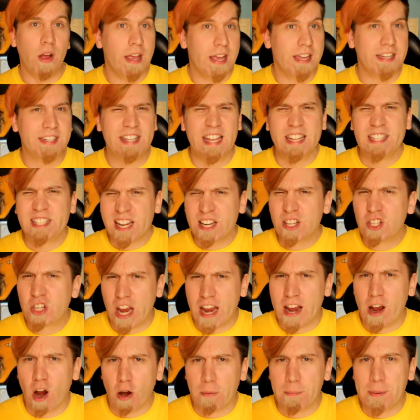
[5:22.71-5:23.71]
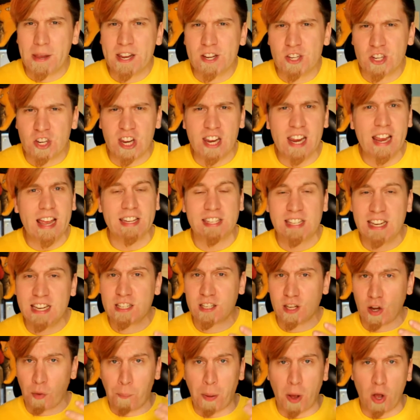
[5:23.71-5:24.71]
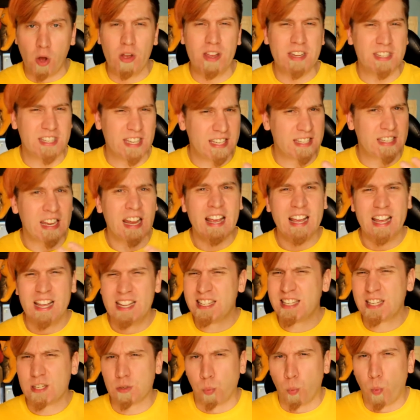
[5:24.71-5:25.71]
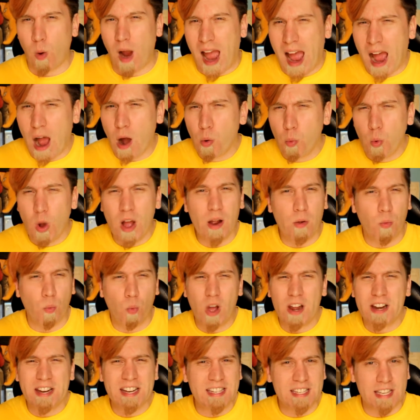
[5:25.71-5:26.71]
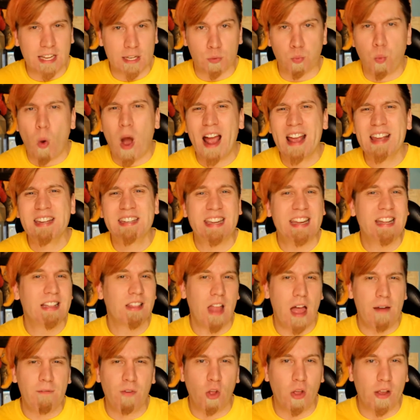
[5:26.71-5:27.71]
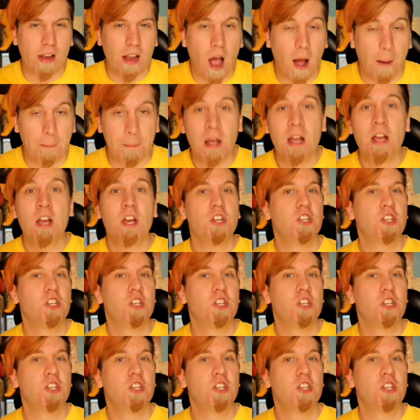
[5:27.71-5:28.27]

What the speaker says: Is this a JRPG? Is this WoW? What is this? Why is he leveling up?